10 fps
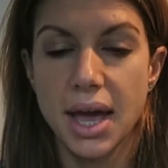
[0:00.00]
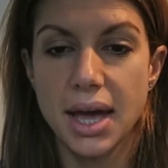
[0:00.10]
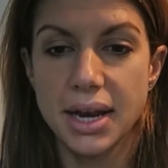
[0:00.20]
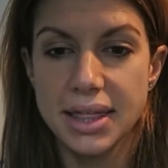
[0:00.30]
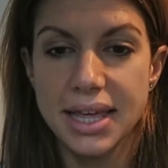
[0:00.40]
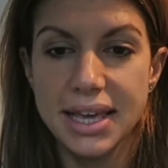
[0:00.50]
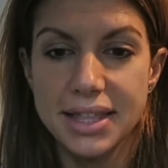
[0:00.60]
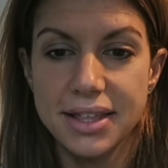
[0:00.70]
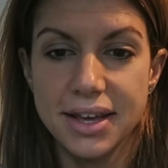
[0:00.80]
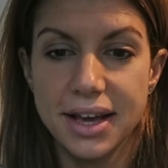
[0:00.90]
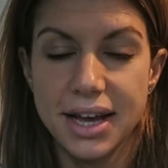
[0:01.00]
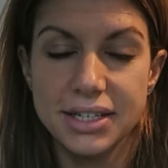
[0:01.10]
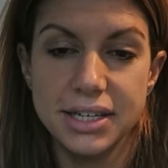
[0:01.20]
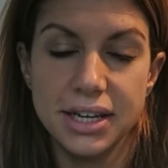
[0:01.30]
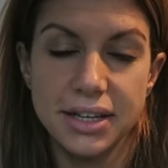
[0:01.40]
And I think that
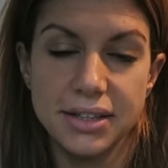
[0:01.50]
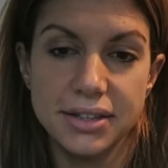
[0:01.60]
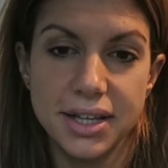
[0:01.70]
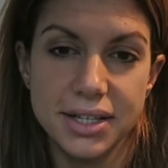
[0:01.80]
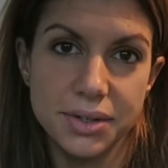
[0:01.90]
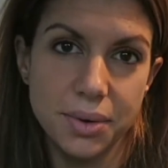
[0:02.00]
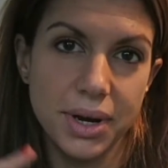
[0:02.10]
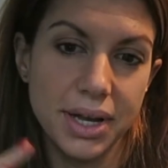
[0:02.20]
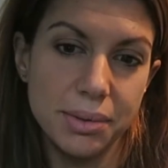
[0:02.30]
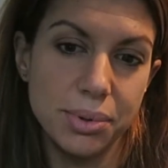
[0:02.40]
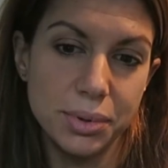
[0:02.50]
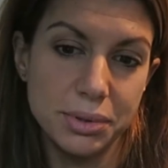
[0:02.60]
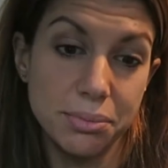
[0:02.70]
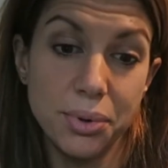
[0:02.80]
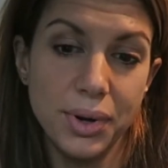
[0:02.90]
actually that's quite an
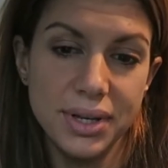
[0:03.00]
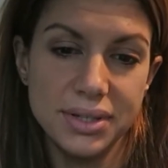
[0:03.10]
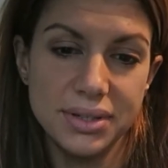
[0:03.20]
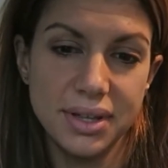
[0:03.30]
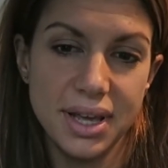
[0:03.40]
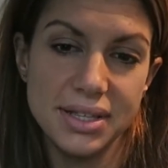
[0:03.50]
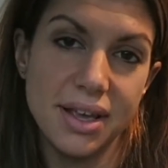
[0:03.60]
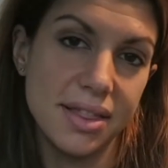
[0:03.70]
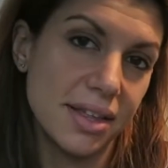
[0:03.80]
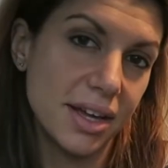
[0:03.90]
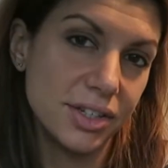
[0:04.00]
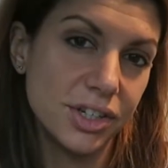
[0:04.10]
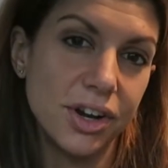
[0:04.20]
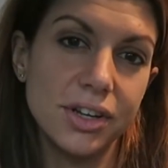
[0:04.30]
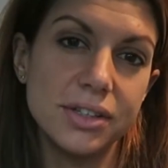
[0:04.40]
important point, that it's her third
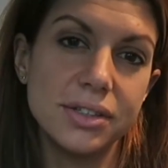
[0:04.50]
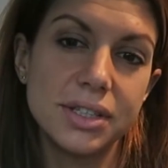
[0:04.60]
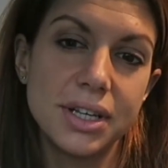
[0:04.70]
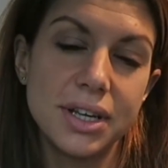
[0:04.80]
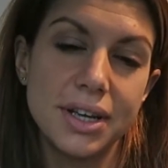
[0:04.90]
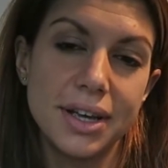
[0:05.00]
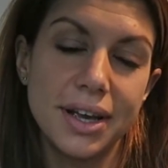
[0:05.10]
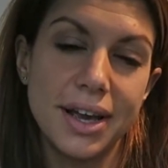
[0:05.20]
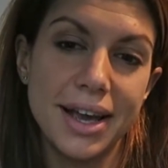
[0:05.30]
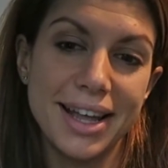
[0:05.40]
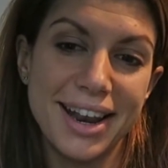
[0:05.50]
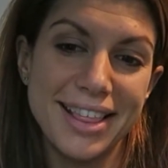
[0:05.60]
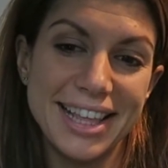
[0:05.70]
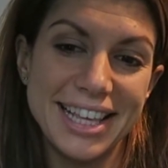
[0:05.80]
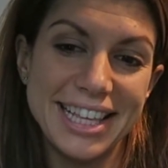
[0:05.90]
child. And
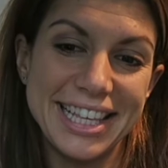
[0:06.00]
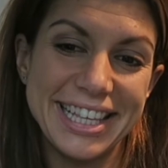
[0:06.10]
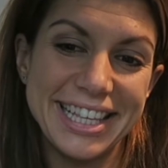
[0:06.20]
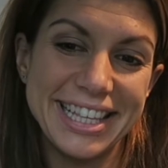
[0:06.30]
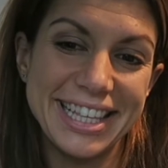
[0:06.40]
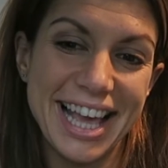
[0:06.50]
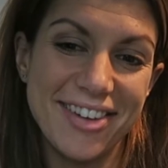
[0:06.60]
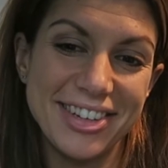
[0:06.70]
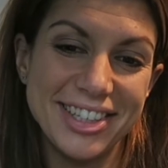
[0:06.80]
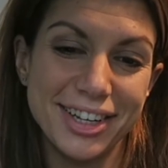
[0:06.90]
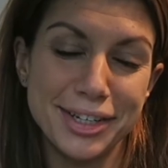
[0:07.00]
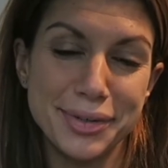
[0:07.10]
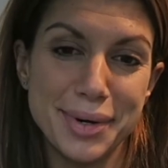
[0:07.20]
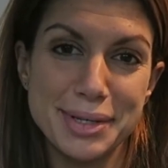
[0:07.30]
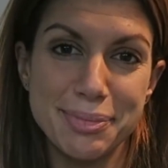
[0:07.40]
I think having done
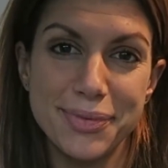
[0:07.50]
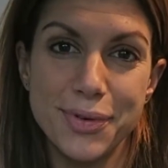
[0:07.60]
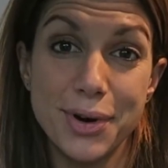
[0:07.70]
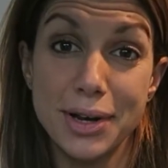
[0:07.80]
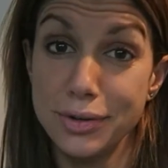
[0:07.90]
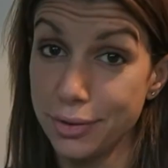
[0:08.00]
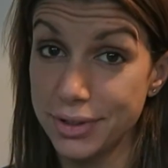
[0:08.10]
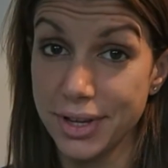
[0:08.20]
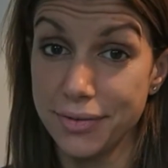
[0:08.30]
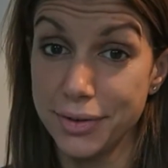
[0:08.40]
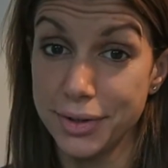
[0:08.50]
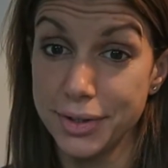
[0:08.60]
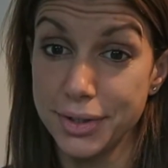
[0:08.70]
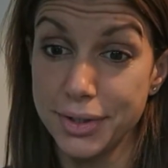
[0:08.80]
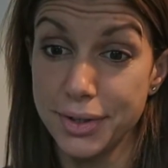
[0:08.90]
it twice before and not
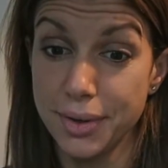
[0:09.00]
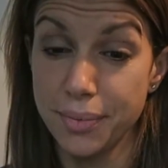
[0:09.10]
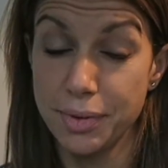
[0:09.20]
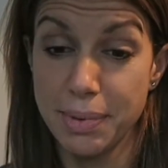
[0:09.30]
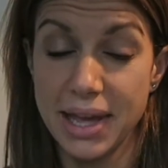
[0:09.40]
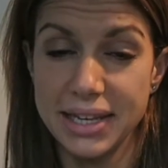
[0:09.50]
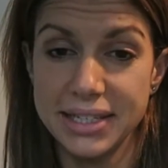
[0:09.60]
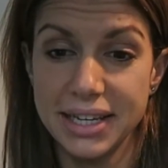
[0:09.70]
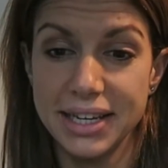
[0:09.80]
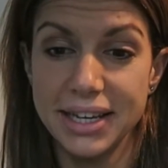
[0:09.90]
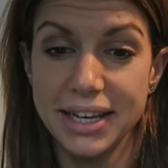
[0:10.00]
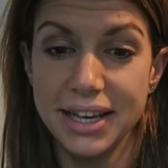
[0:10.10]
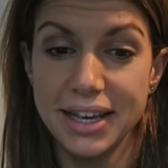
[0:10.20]
suffered with P N D,